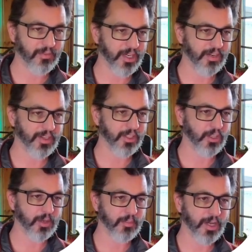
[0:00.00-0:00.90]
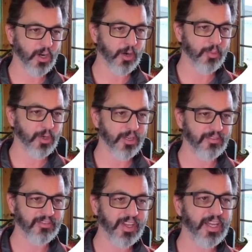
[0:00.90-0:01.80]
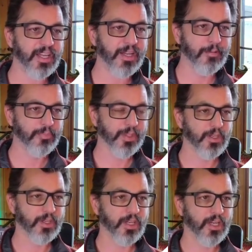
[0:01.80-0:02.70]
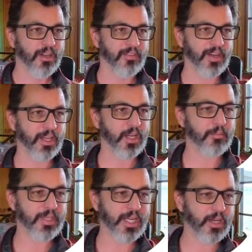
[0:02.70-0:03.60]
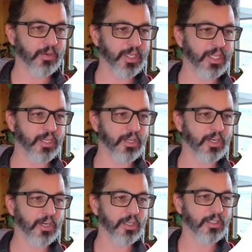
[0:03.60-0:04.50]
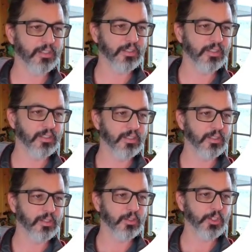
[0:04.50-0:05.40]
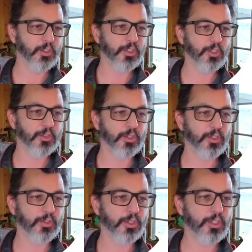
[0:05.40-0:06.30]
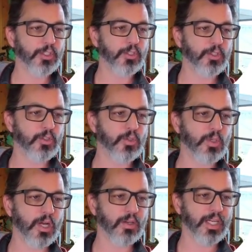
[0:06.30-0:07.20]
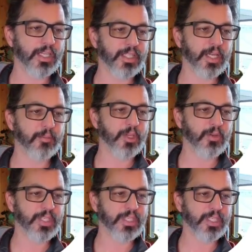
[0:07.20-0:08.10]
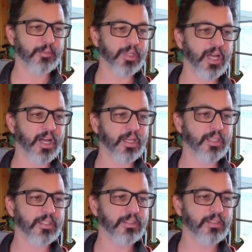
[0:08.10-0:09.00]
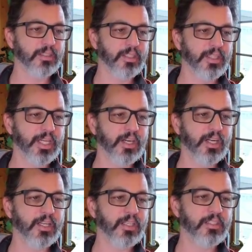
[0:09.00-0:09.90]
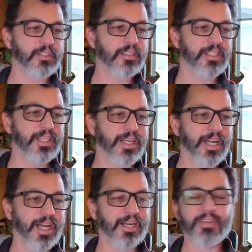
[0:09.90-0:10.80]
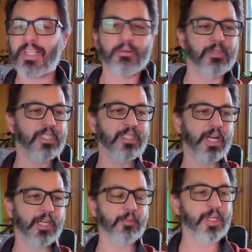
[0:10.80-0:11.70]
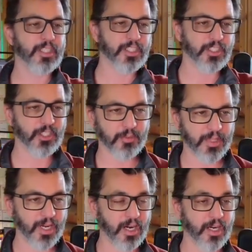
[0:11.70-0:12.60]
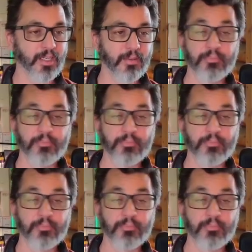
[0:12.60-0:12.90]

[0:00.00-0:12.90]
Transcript: And if I look at my Harper config, if I come down here, I'll get to the MQTT block. There it is. And everything that was in the documentation shows up there.